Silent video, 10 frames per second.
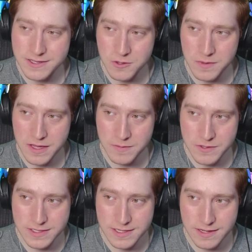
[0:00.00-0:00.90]
you'll be
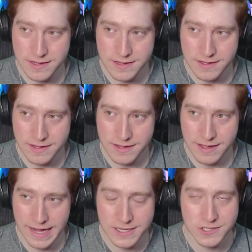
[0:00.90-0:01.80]
able to
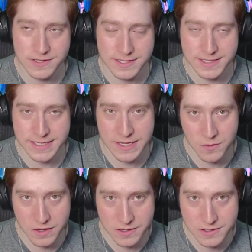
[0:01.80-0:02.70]
actually see
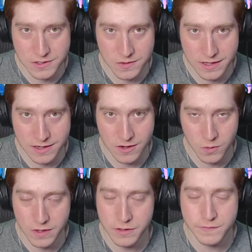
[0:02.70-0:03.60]
what you're doing or
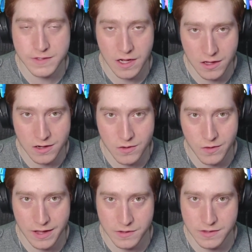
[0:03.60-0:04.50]
what you've done
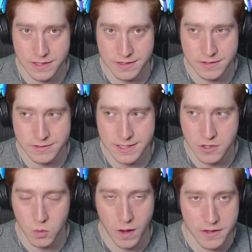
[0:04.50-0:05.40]
rather than take
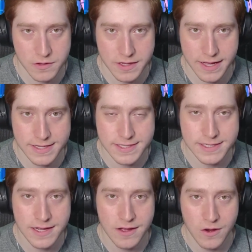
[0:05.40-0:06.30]
a wild
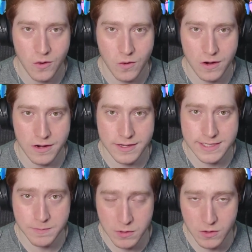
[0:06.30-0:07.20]
guess or
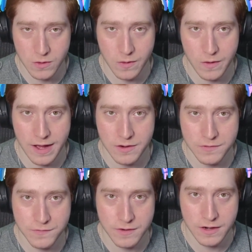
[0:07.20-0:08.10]
explore
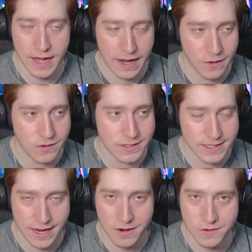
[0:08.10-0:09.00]
around for hours
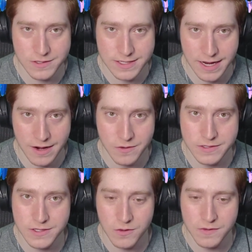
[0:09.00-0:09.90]
and hours and
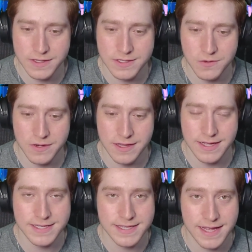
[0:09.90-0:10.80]
hours only to
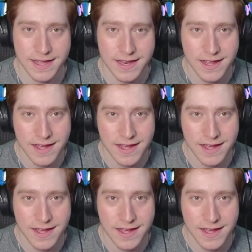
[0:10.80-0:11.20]
realize that,